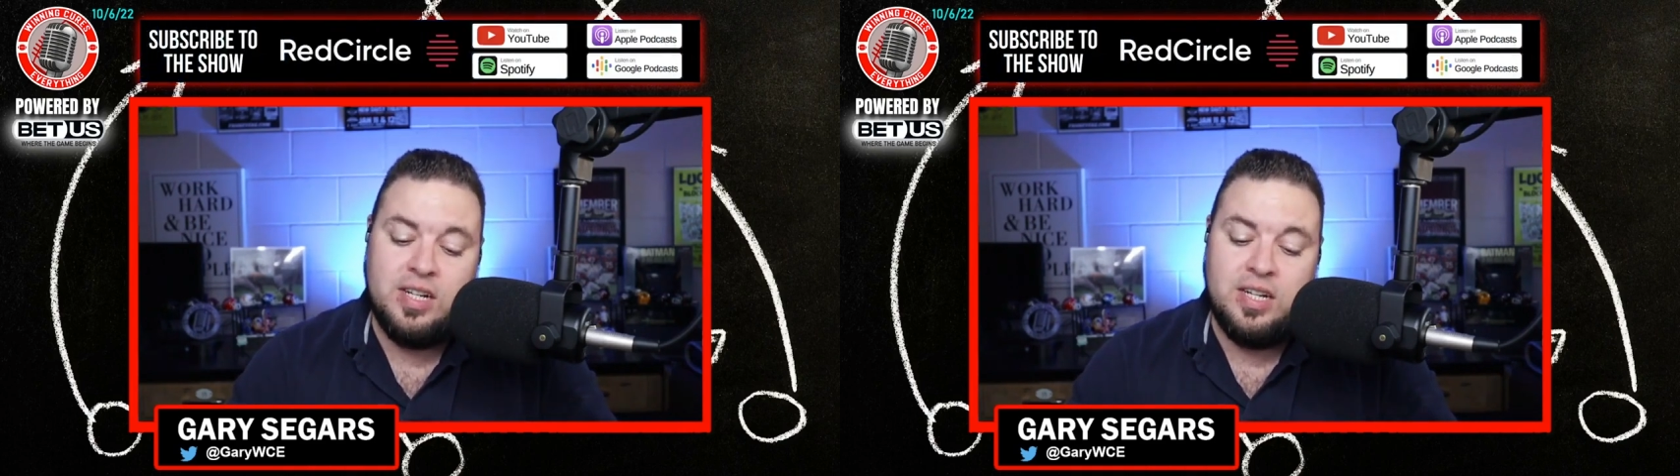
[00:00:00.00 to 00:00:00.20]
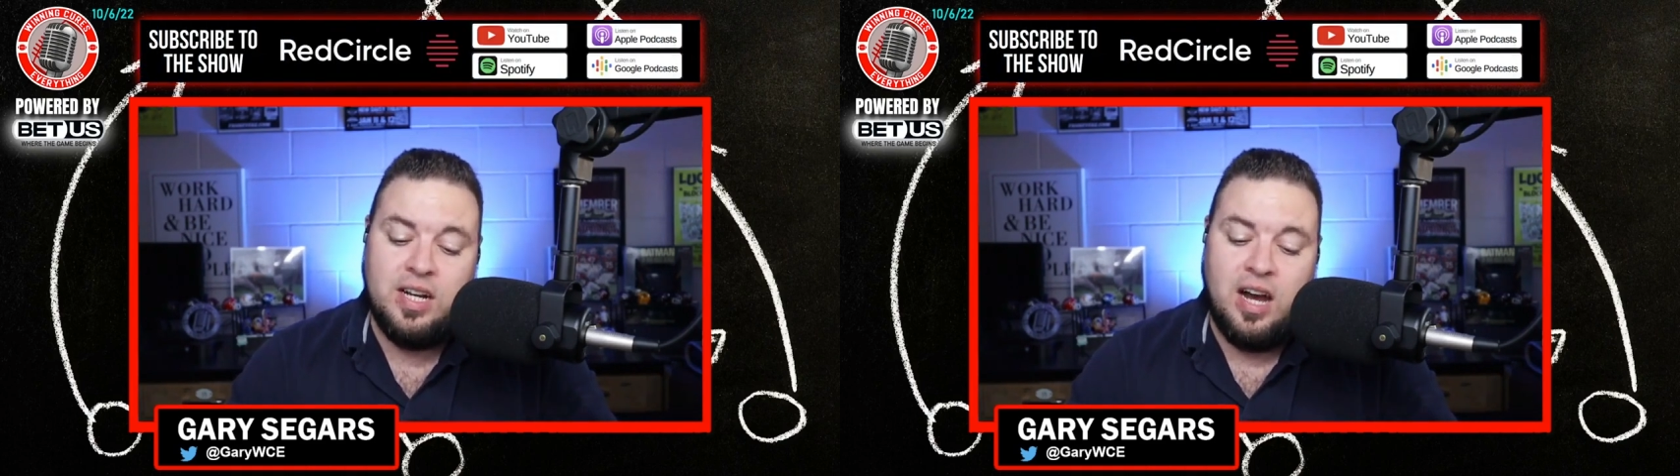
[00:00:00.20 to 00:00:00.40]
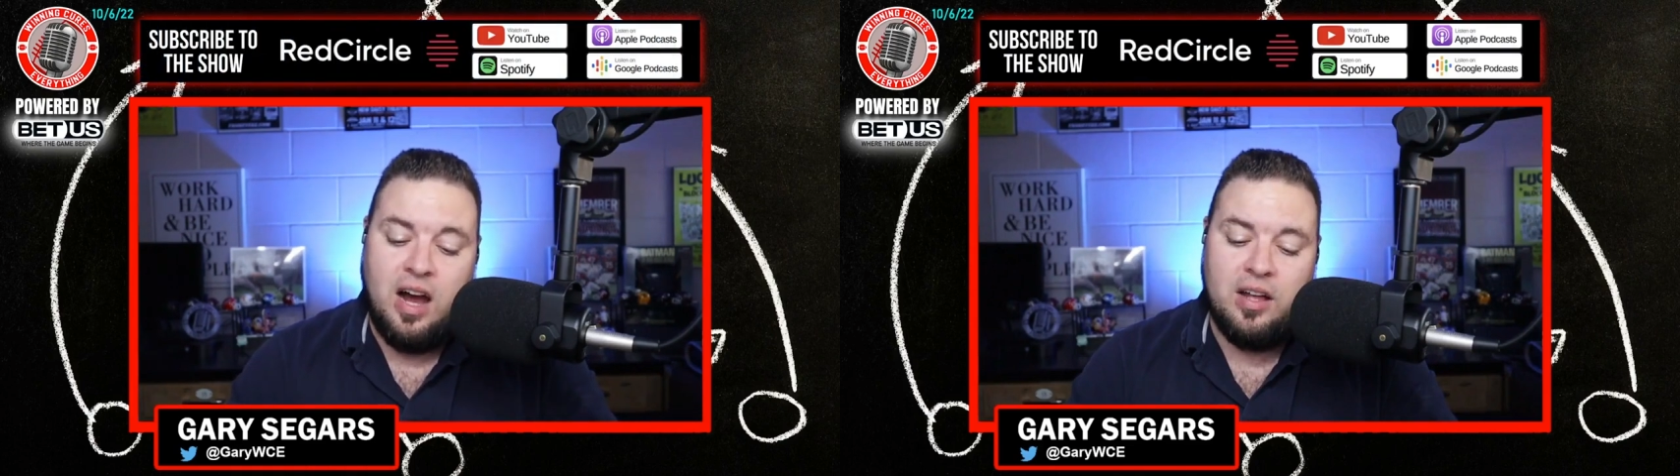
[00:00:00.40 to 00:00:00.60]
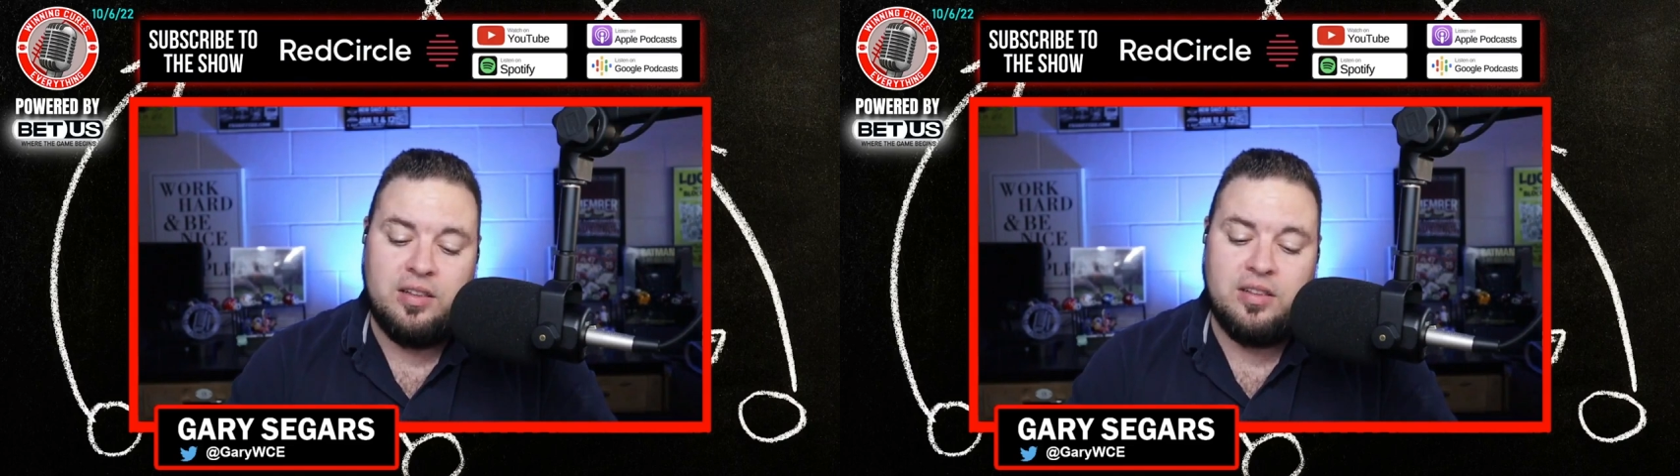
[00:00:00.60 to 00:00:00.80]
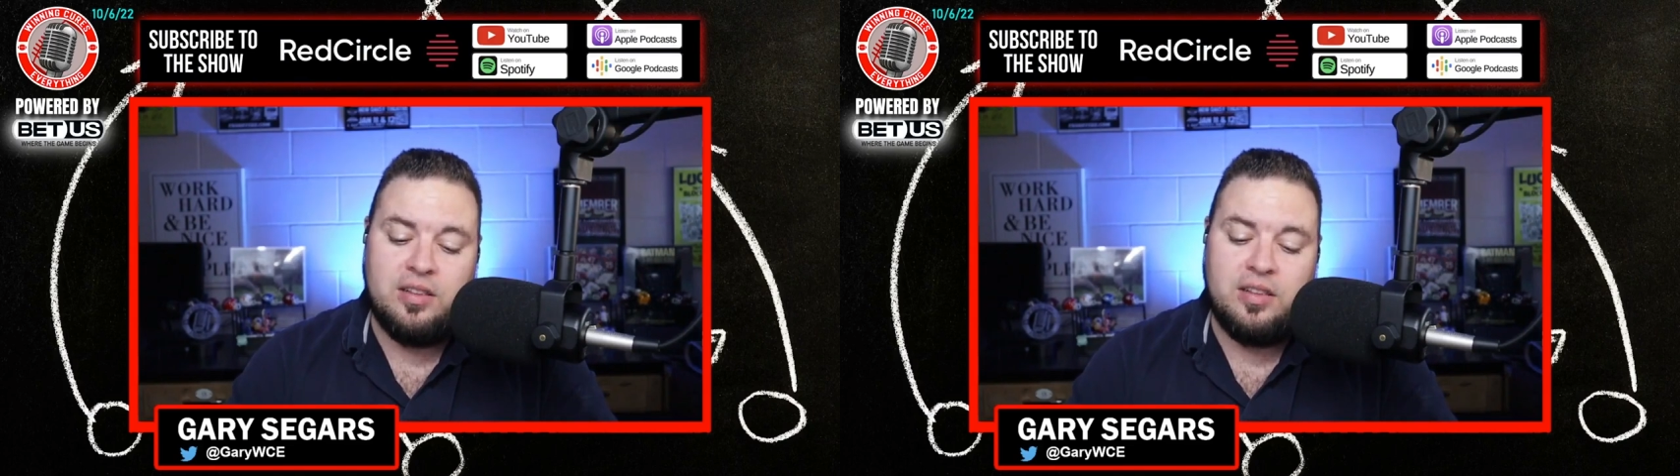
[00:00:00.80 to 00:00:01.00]
Uh,
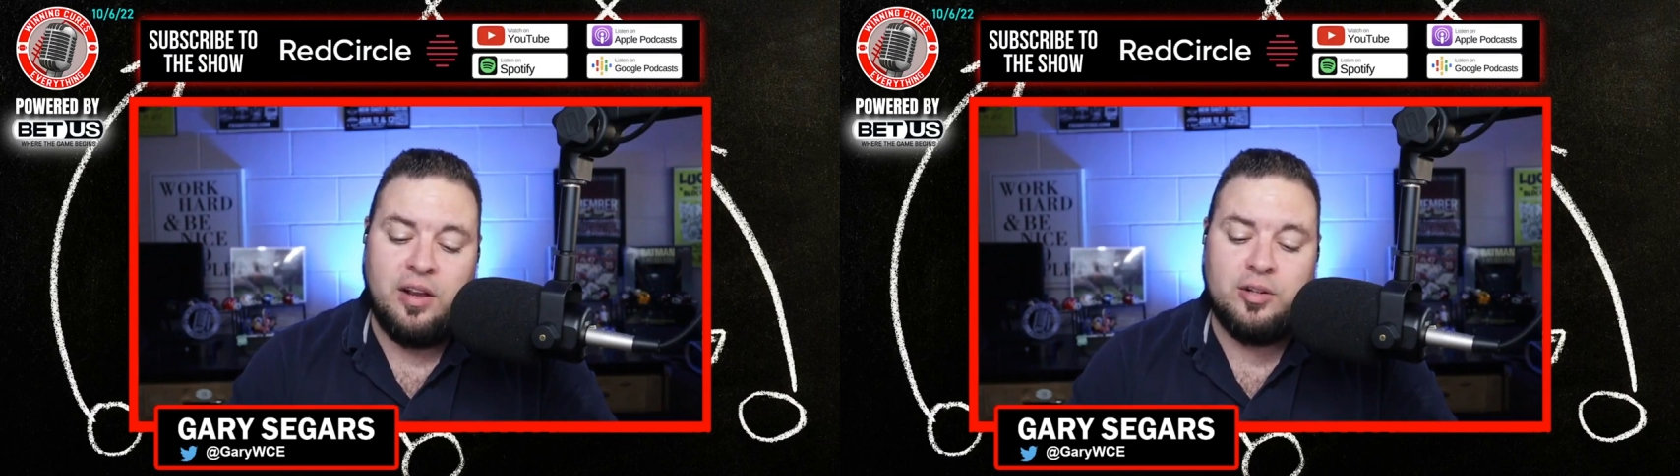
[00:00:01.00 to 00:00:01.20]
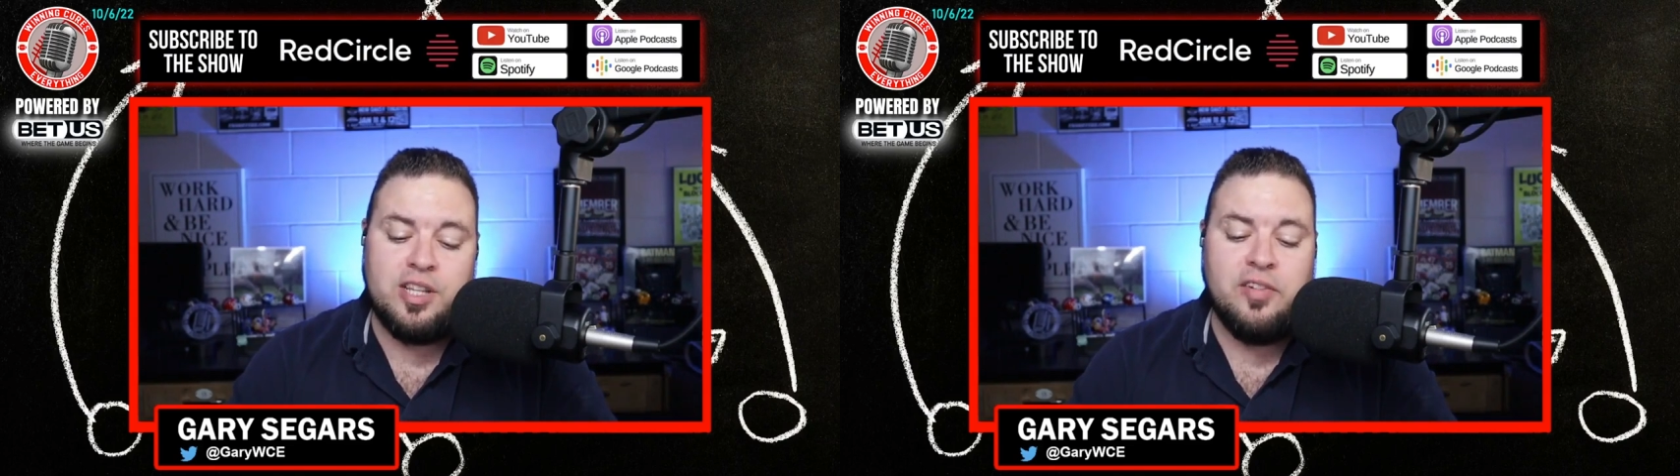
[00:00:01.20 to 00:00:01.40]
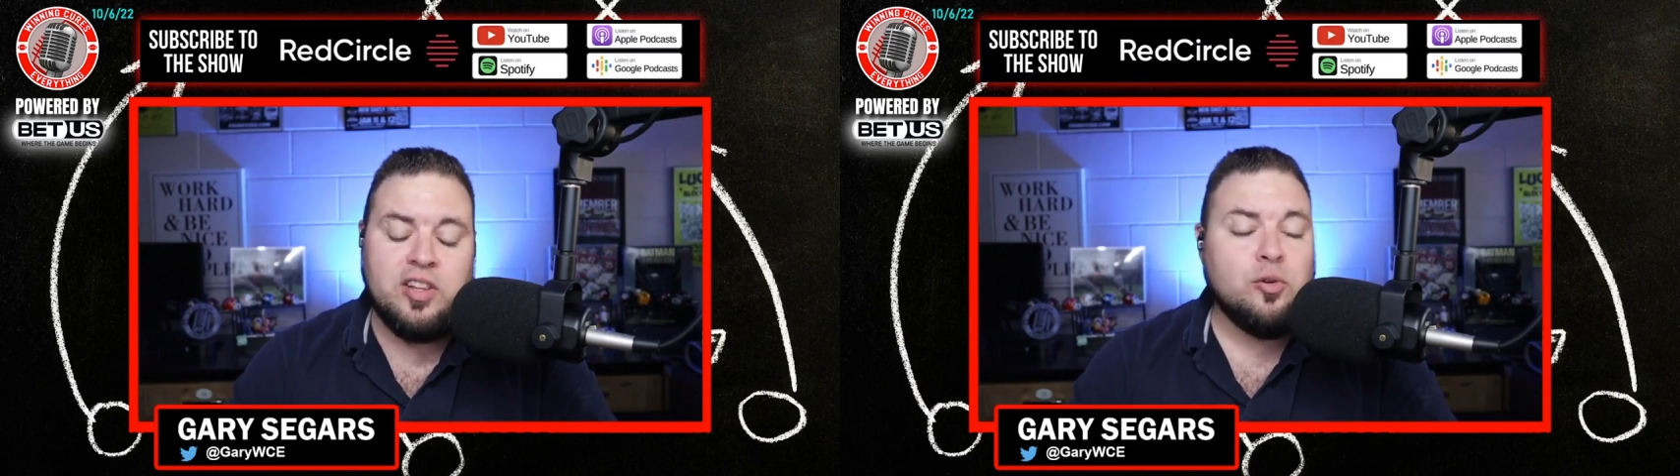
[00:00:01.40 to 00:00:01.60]
they are seven and